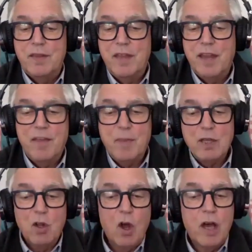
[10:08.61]
that have
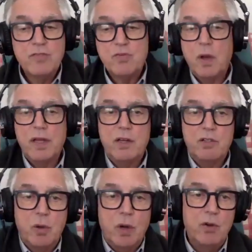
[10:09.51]
been lost while they're
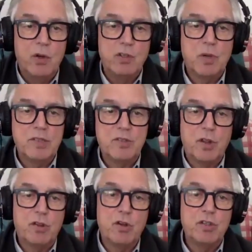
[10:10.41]
trying to address
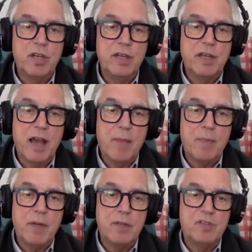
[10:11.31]
the 13
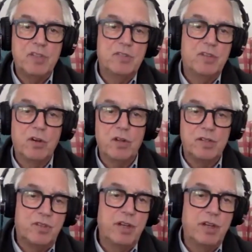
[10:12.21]
competencies that are
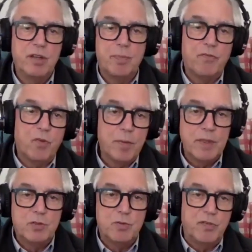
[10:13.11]
listed in the
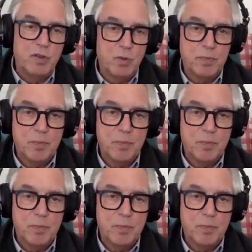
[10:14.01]
performance review.